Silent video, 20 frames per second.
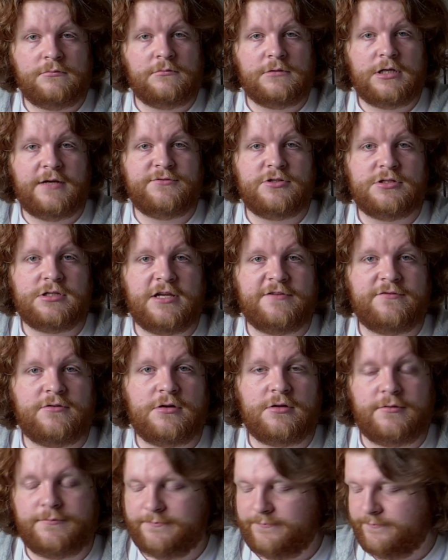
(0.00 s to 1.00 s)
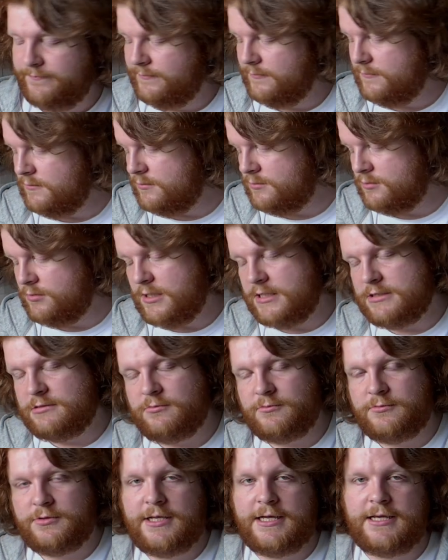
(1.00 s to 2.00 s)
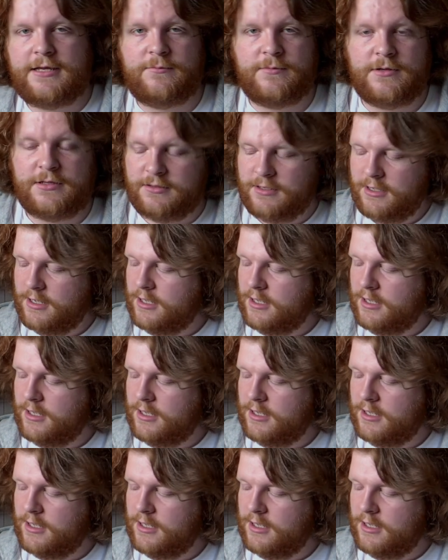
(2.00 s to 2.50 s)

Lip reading: I've just left it on. So that's what we're kicking with.